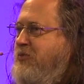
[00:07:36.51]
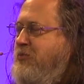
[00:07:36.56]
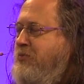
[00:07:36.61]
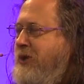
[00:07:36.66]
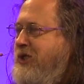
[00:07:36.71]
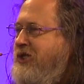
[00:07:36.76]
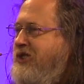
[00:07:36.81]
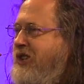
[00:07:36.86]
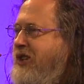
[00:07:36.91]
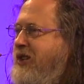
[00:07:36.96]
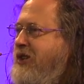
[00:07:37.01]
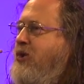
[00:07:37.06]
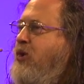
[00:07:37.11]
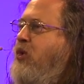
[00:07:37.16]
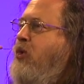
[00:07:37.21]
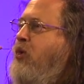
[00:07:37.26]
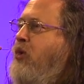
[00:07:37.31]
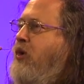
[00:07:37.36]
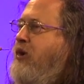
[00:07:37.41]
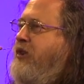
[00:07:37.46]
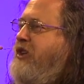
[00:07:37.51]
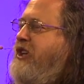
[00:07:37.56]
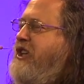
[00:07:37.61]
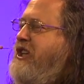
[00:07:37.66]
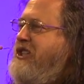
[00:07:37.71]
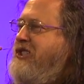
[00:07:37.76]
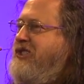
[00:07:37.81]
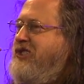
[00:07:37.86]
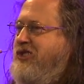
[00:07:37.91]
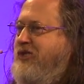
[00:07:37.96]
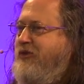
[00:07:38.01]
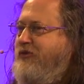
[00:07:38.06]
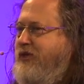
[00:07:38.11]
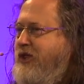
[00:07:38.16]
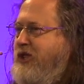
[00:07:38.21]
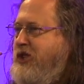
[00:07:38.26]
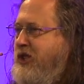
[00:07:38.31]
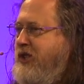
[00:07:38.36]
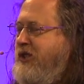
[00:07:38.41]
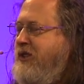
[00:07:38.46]
missing or
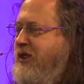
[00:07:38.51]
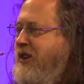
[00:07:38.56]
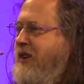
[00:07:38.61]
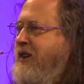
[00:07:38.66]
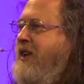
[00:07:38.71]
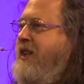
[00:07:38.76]
insufficient,